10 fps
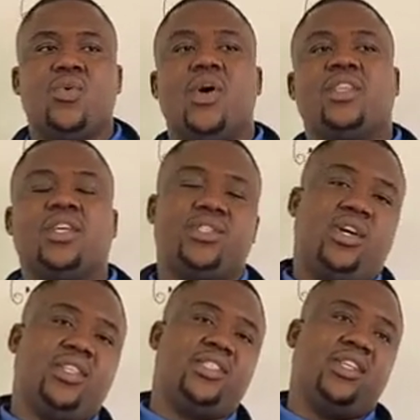When the
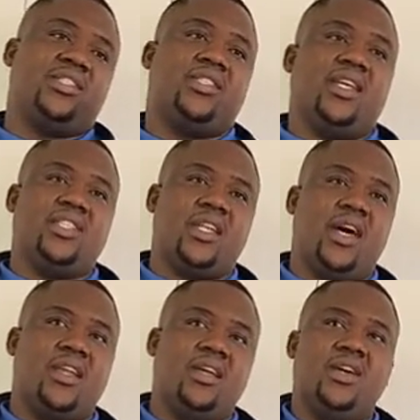source is
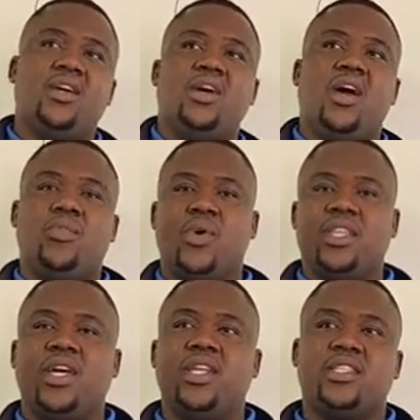stationary and
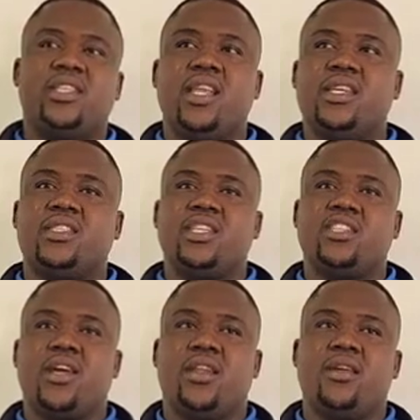when the listener is
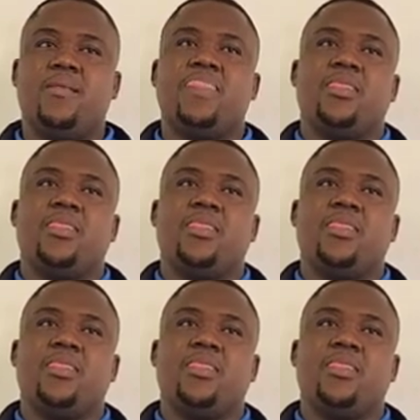stationary,